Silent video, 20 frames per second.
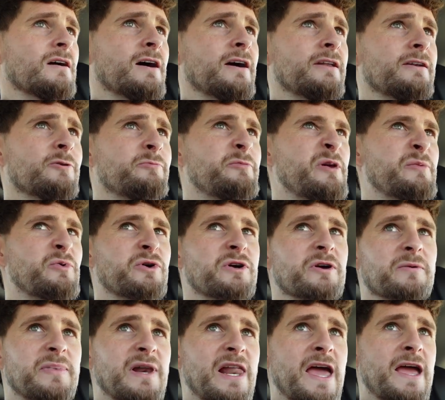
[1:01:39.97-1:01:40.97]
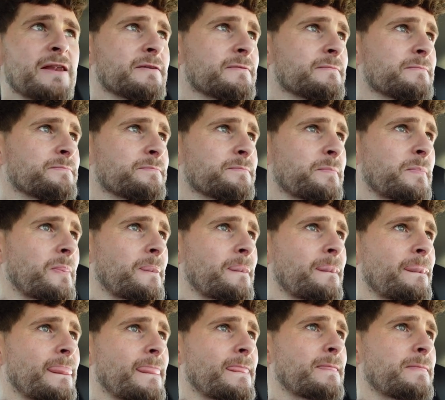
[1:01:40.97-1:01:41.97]
I know people complain
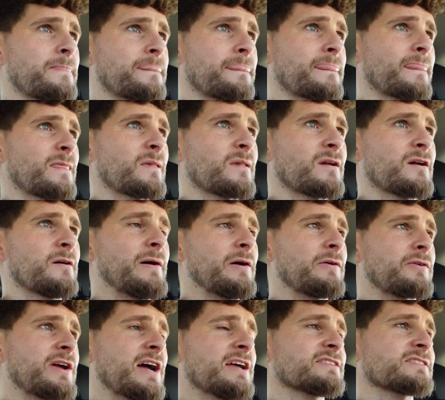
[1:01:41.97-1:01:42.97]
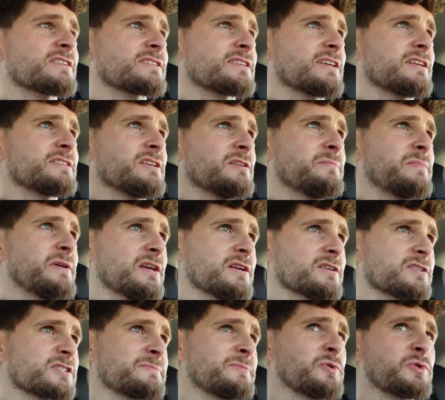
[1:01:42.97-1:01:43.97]
about Kansas City being a
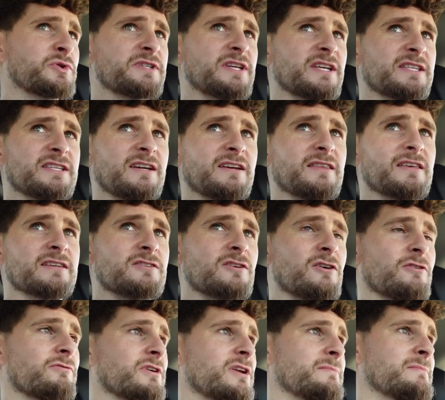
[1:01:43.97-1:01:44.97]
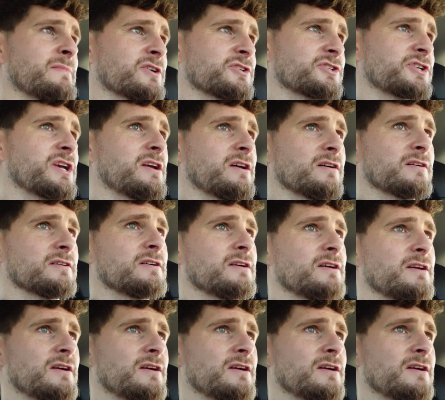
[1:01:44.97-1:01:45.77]
small city and there's not really much here.